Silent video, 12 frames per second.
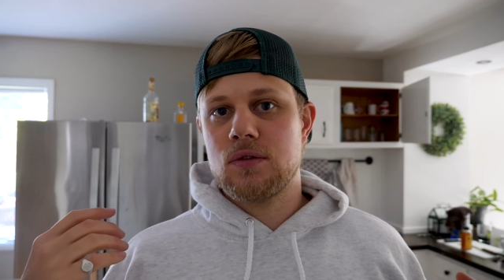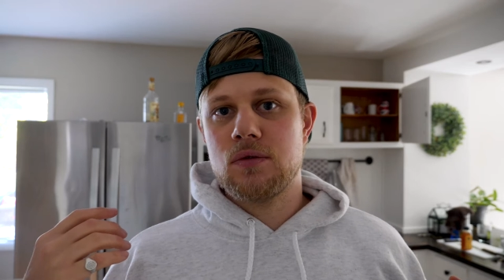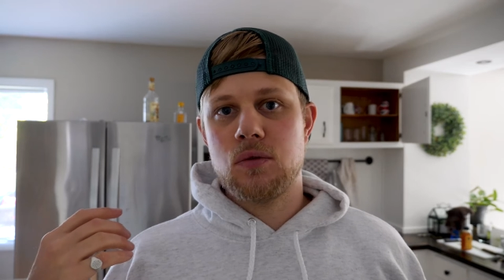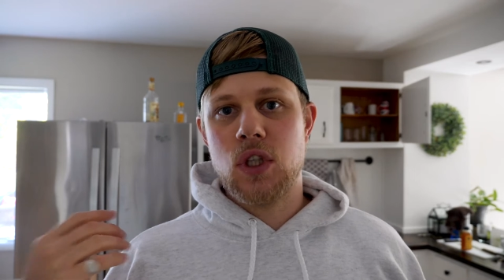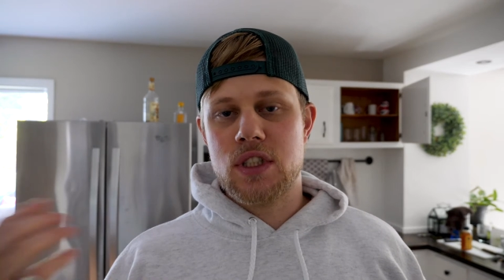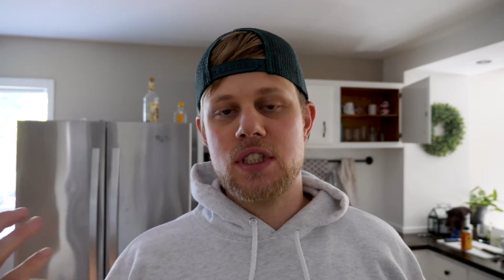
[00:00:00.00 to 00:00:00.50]

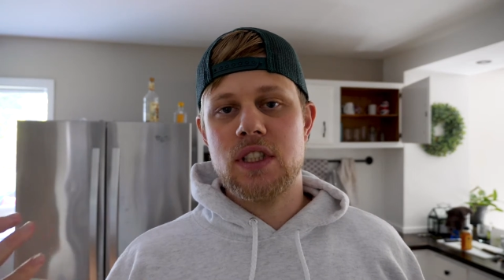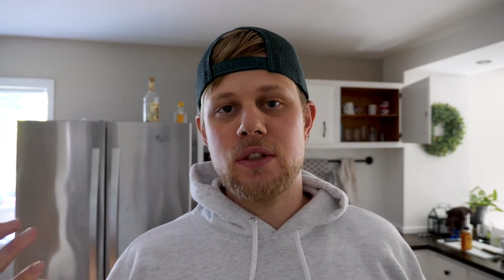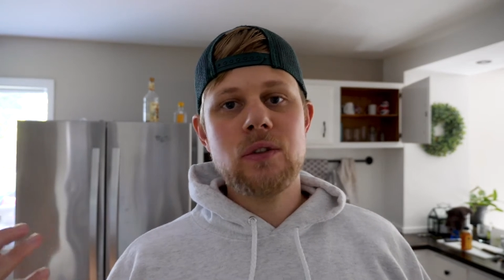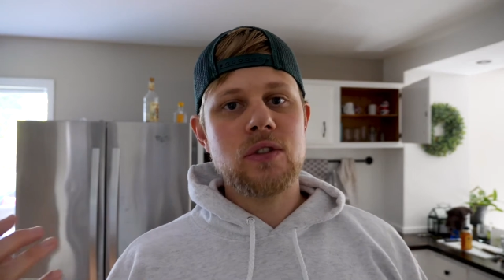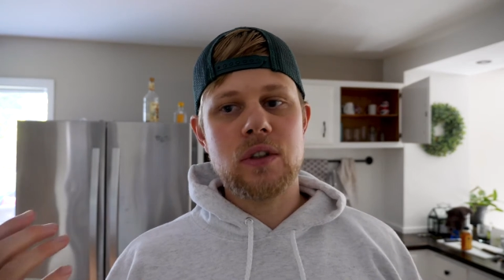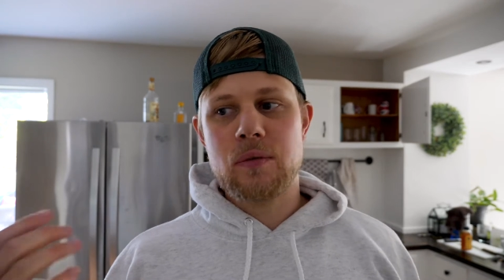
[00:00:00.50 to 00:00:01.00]
what to
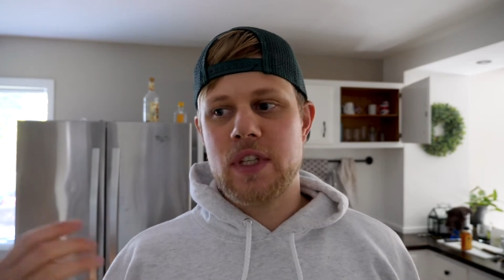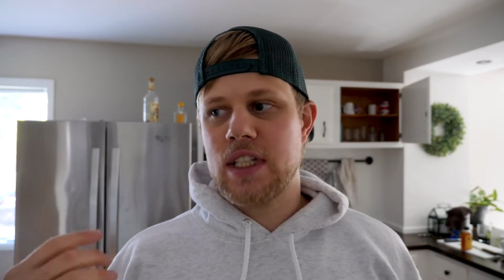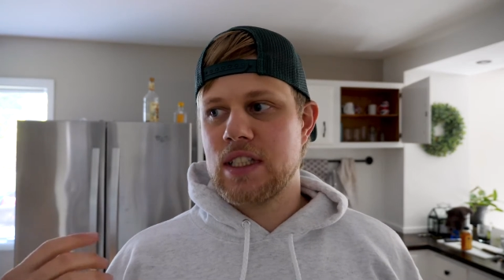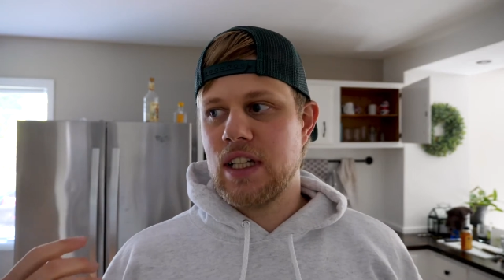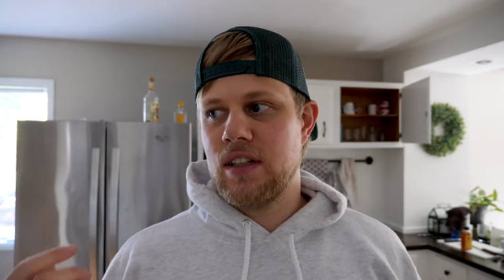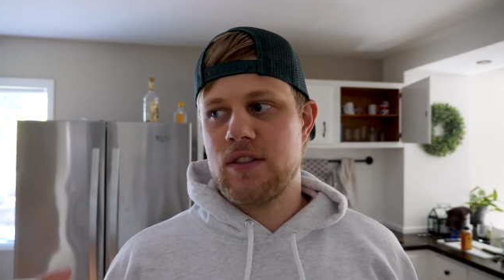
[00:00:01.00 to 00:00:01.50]
do from
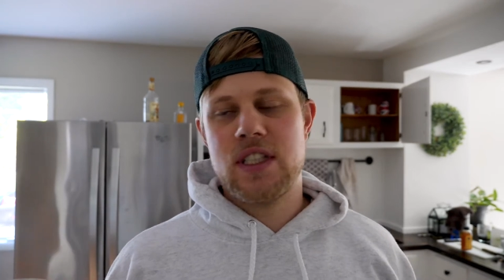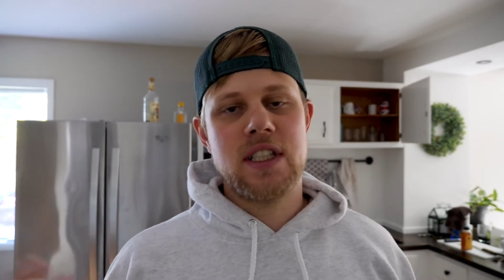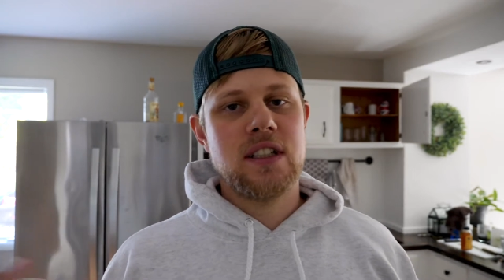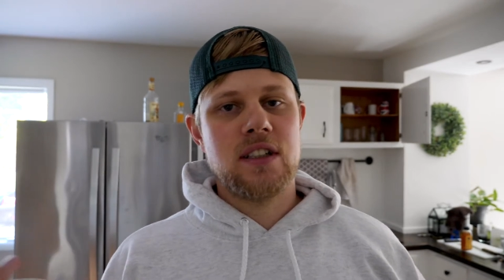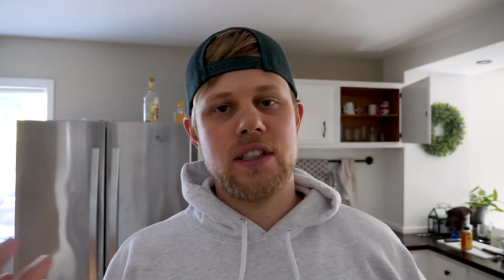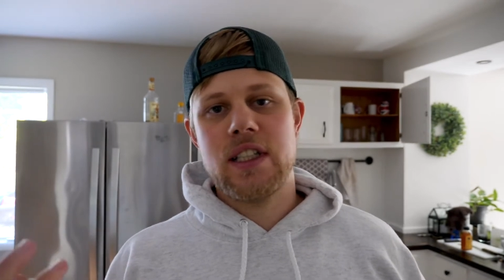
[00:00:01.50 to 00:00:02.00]
things that I've
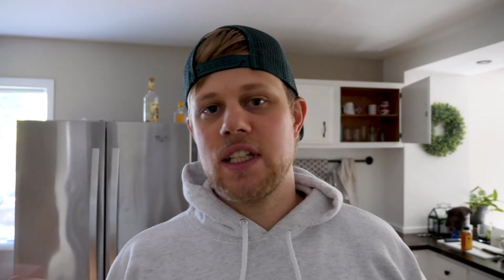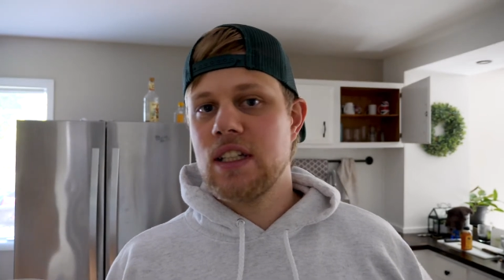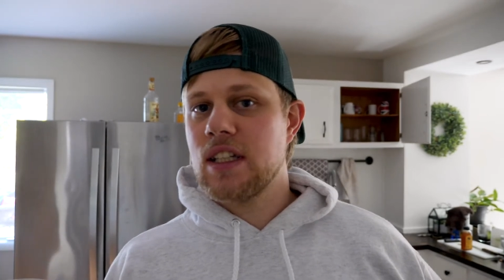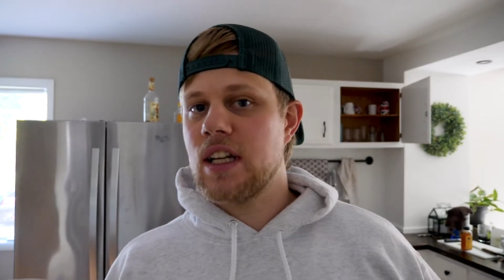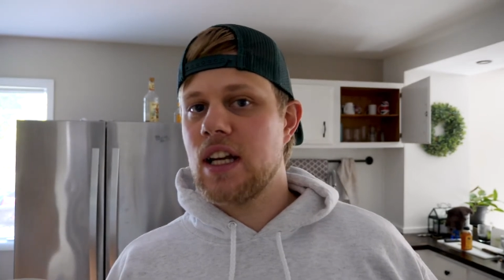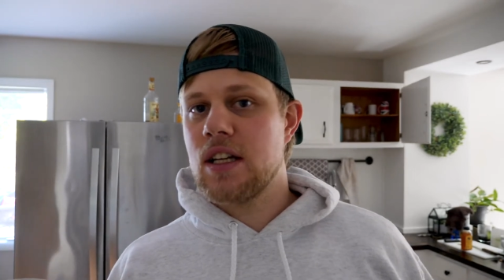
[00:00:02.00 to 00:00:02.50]
seen on the
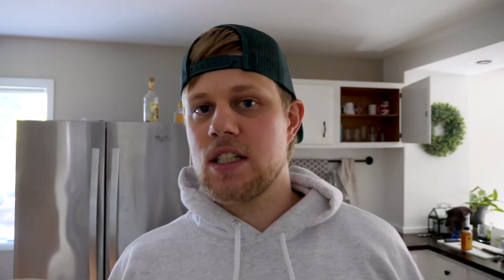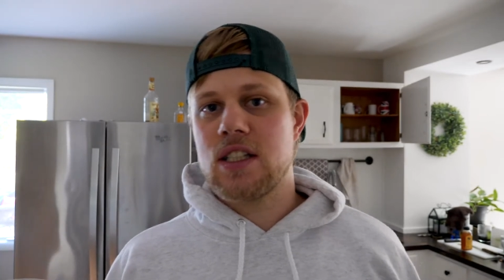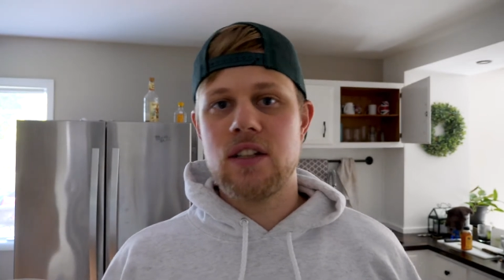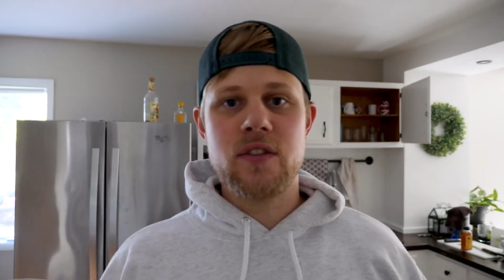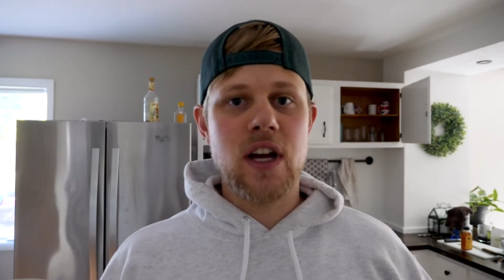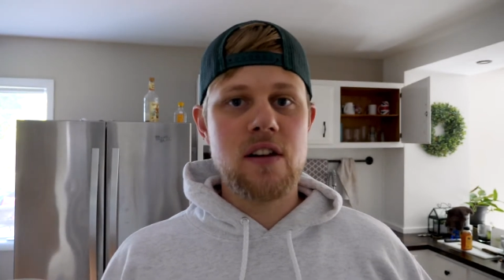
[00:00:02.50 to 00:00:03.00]
internet,
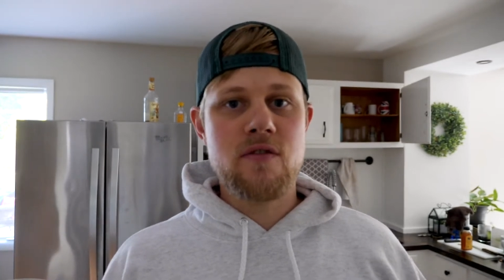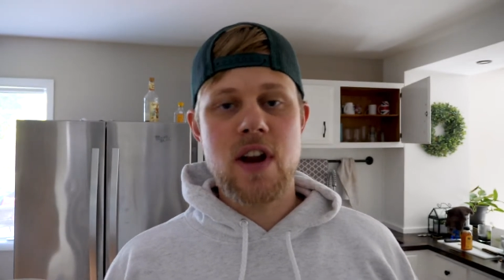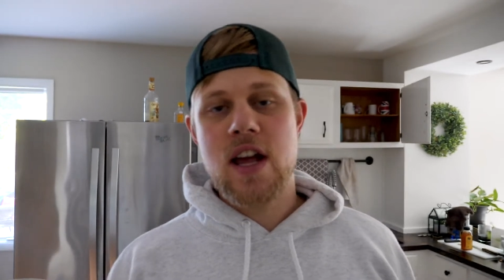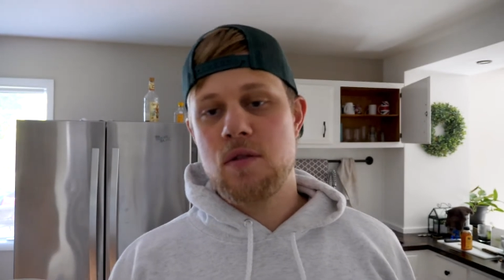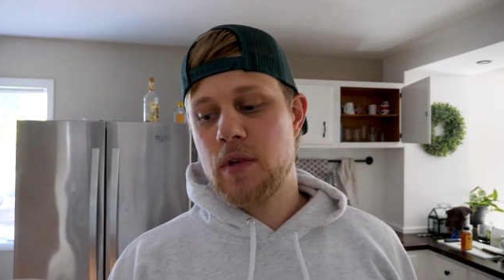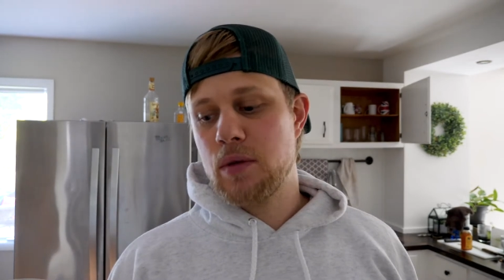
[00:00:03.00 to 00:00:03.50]
stuff that I've
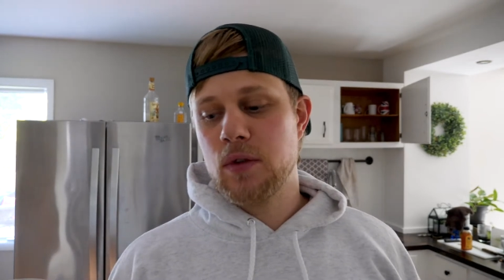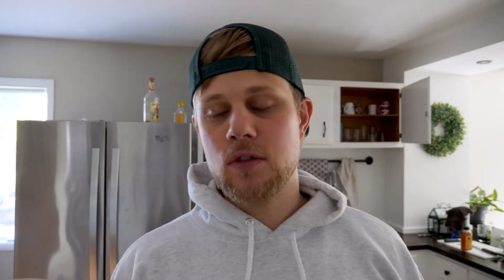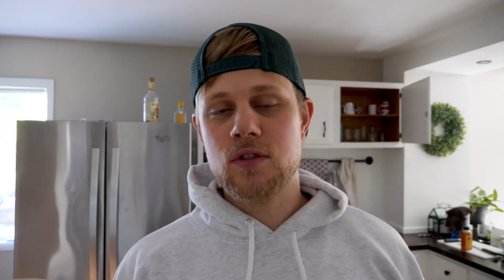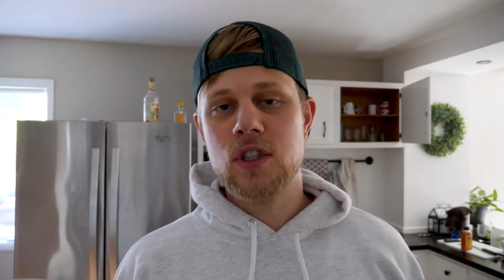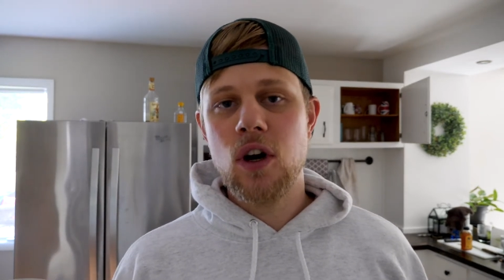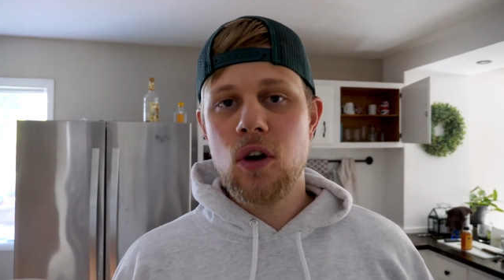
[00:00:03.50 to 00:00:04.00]
read, people
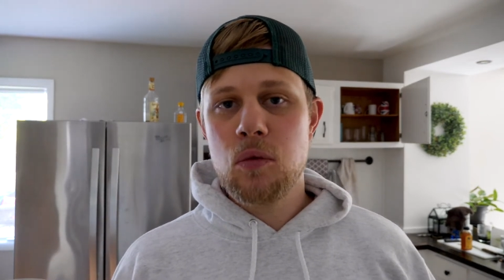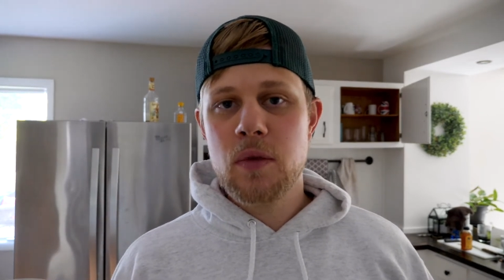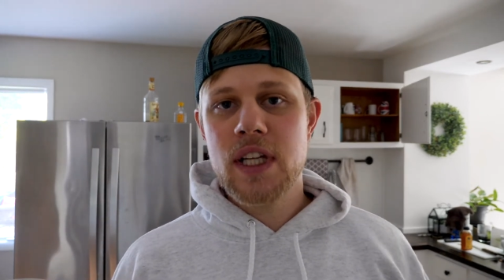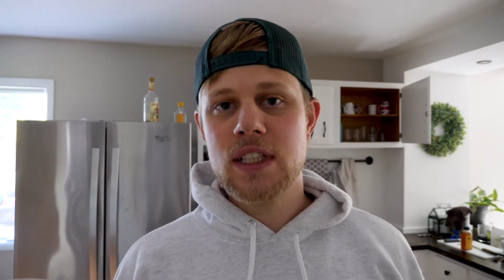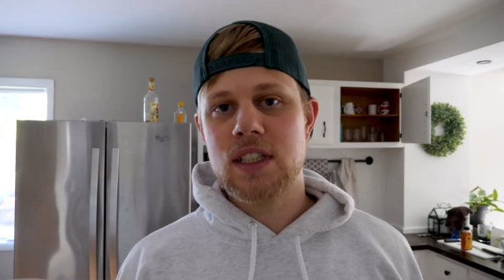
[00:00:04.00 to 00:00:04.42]
have told me.